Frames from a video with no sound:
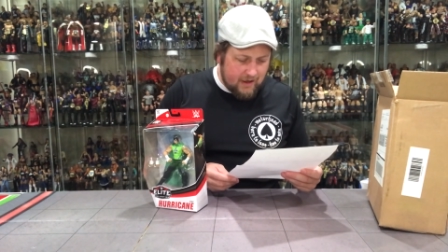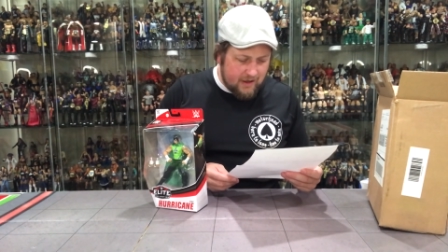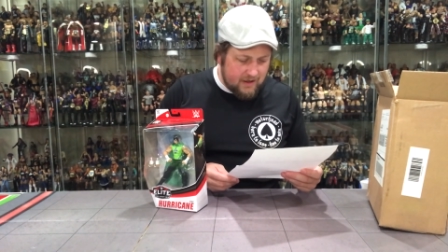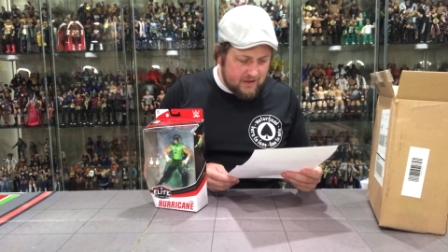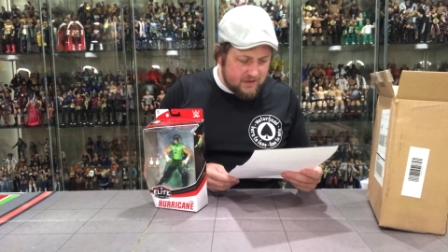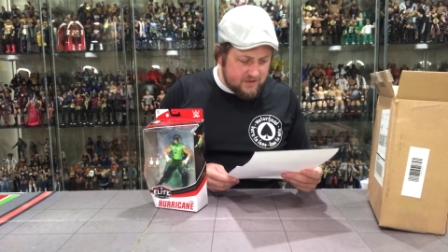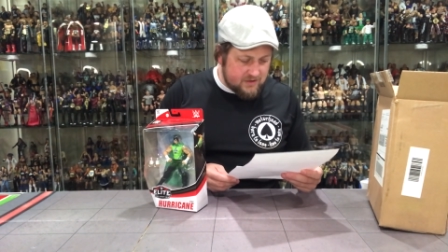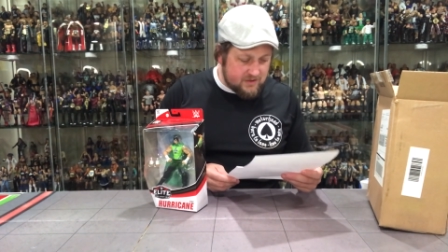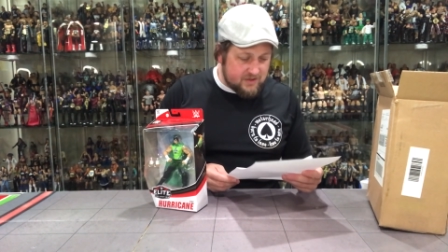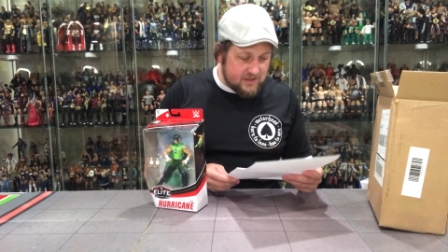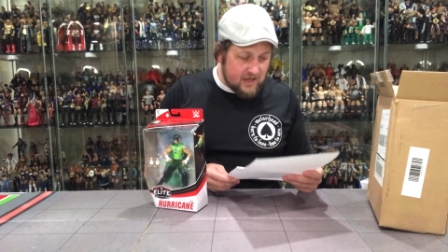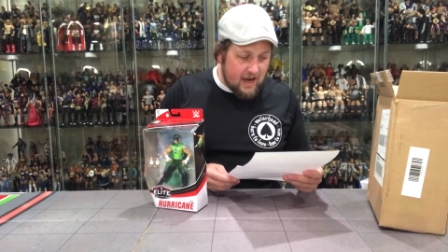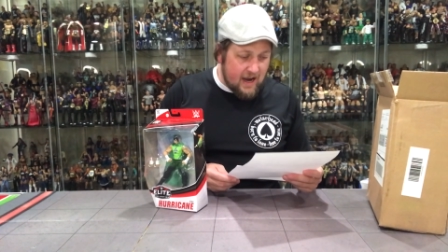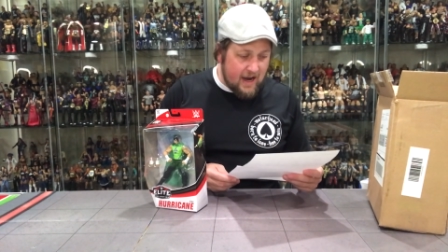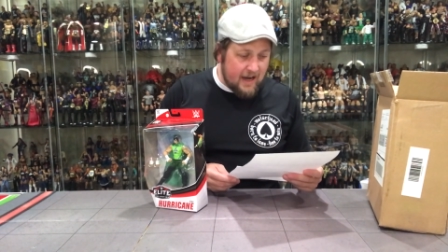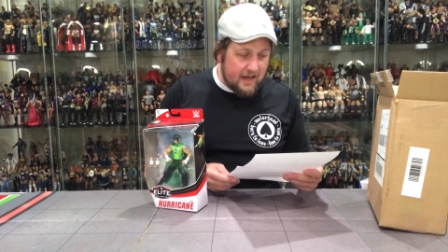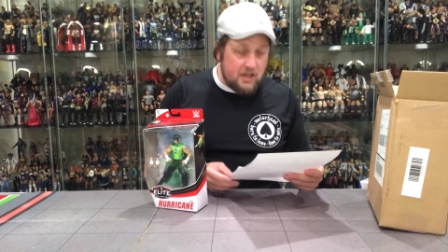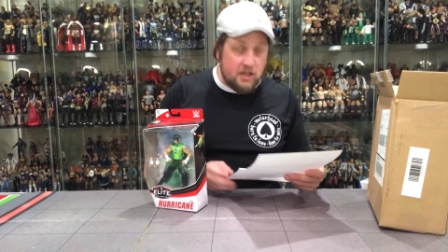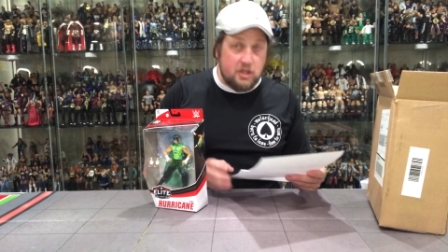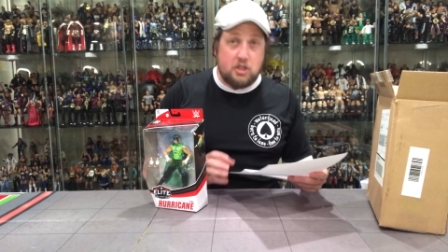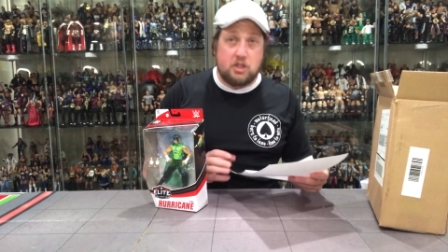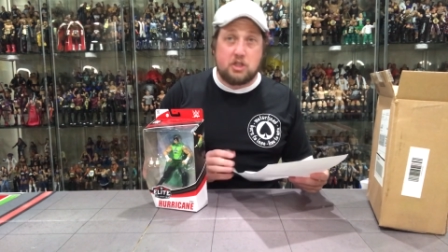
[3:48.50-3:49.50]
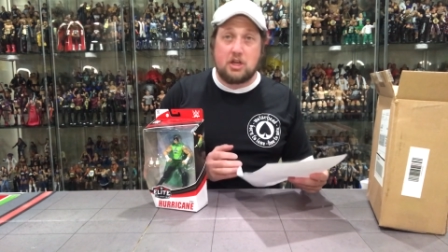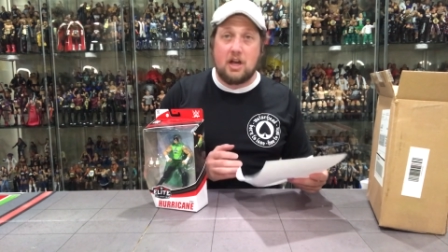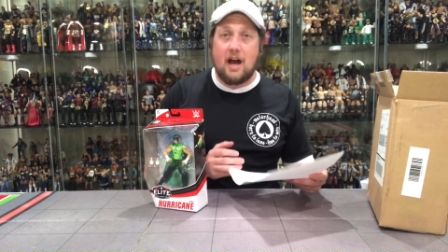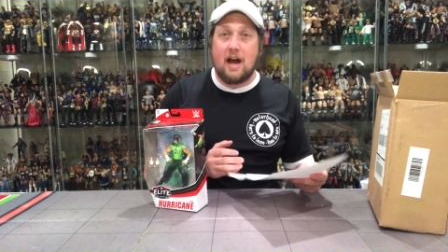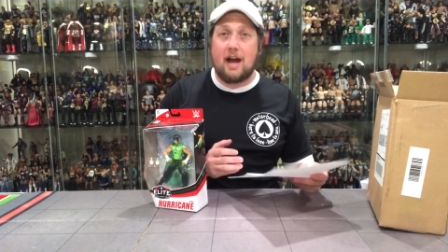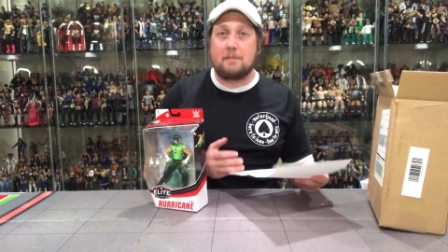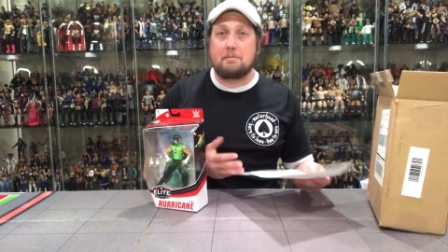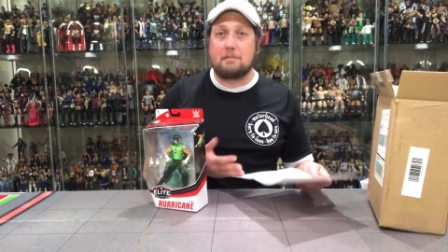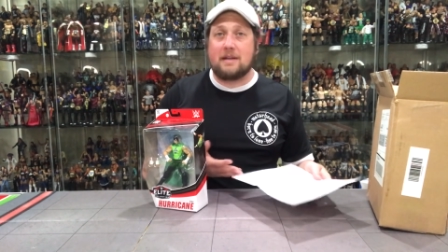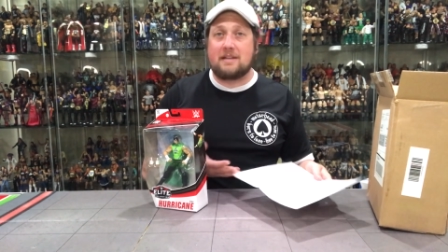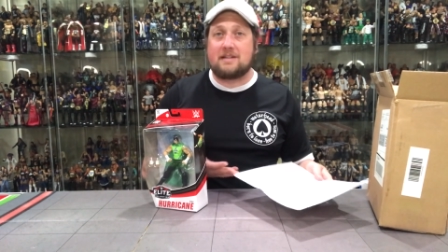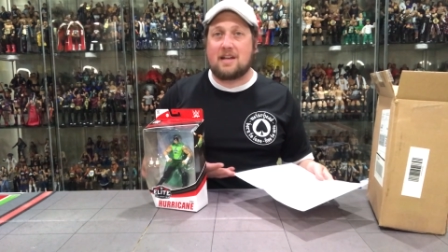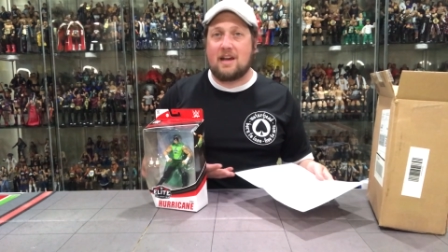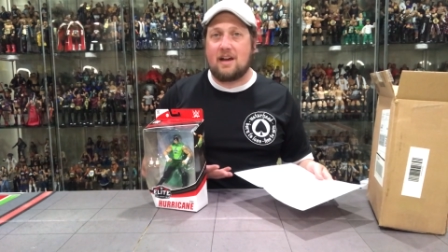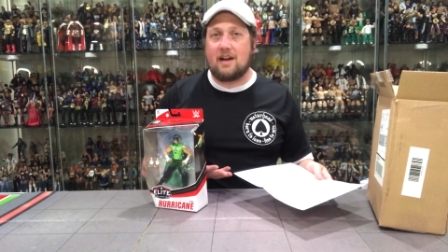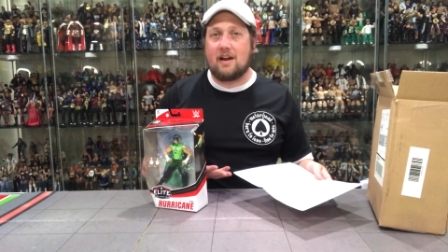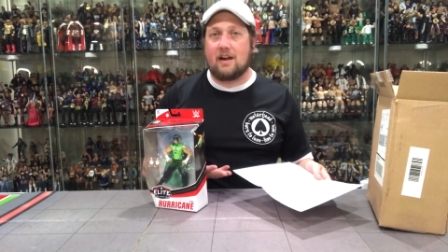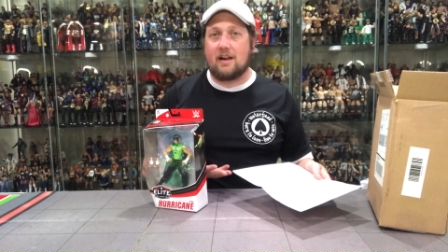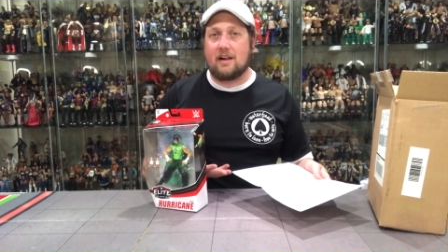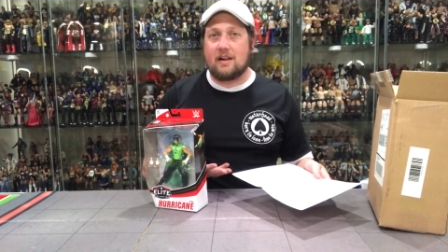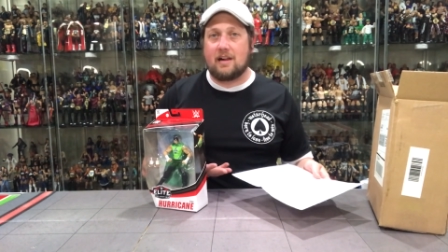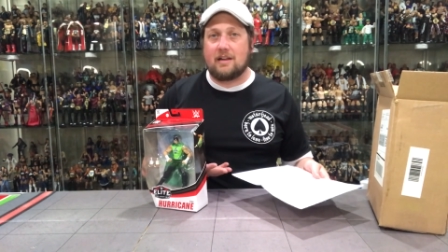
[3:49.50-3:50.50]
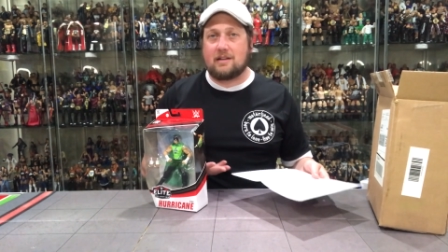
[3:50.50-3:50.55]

Signed John Mattel,